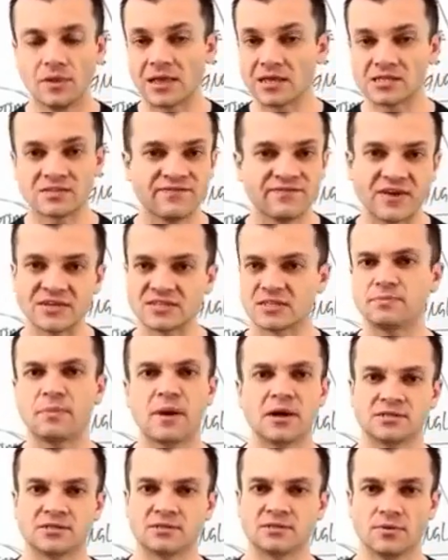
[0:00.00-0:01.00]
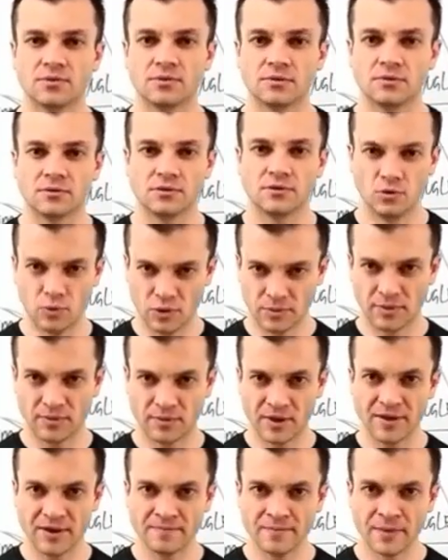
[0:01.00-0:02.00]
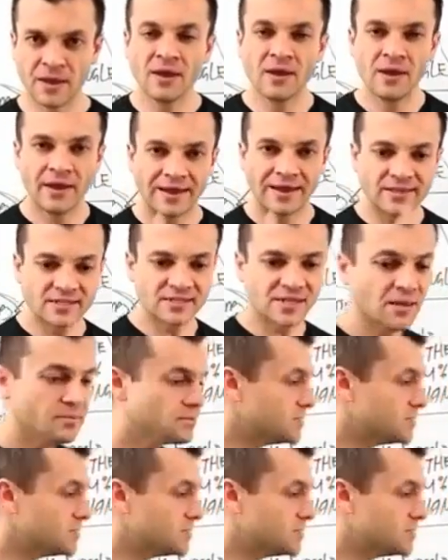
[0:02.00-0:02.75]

like as fast as possible. You with me, right? At the